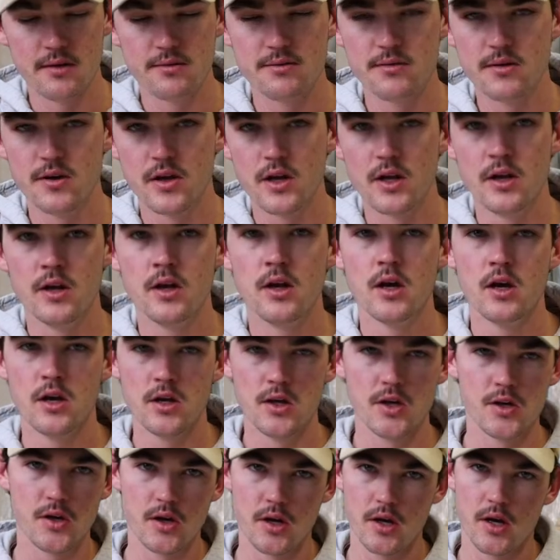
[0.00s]
foot,
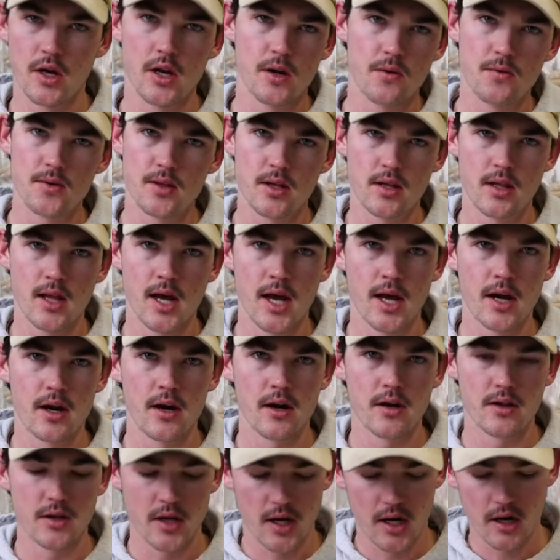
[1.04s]
you can hit it with the lighter
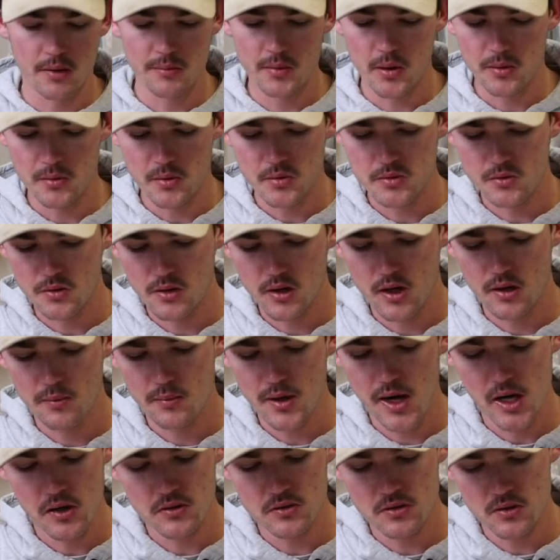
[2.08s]
and the air bubbles will come
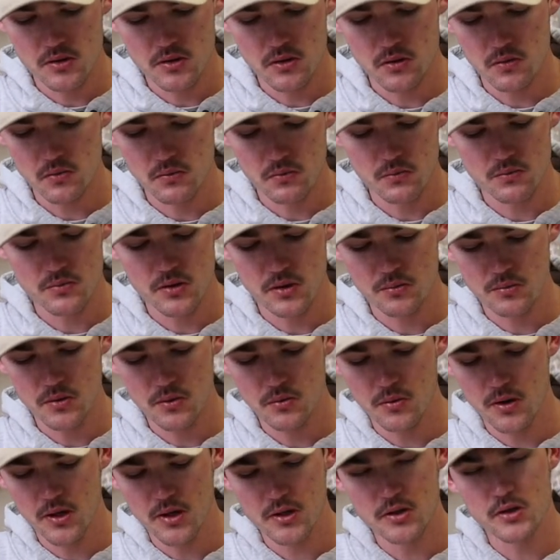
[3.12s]
out. So don't be
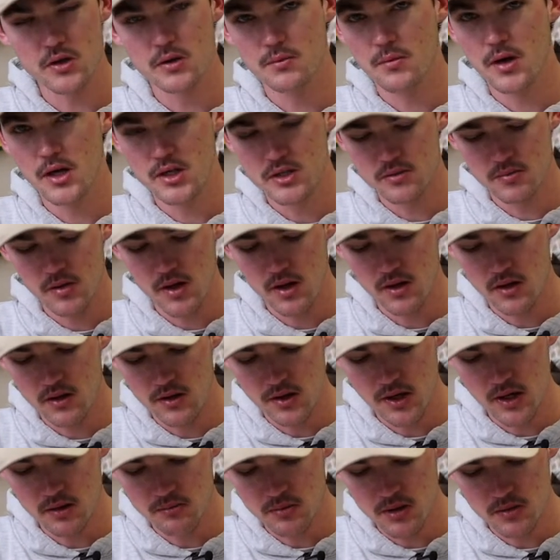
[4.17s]
worried too much about all
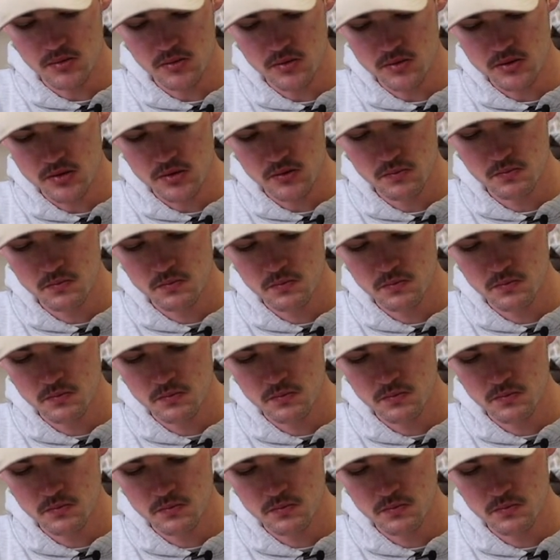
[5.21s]
the air bubbles.